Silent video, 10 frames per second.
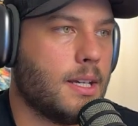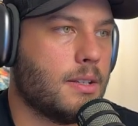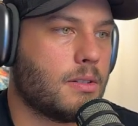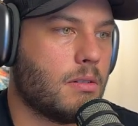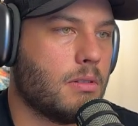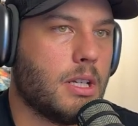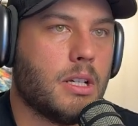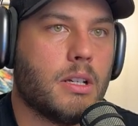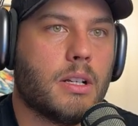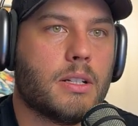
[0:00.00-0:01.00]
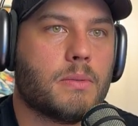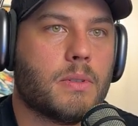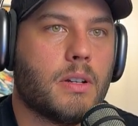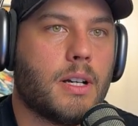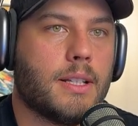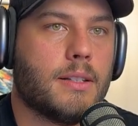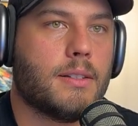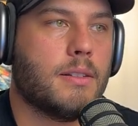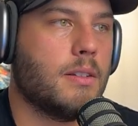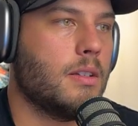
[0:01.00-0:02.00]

scroll down. I just want to hide this.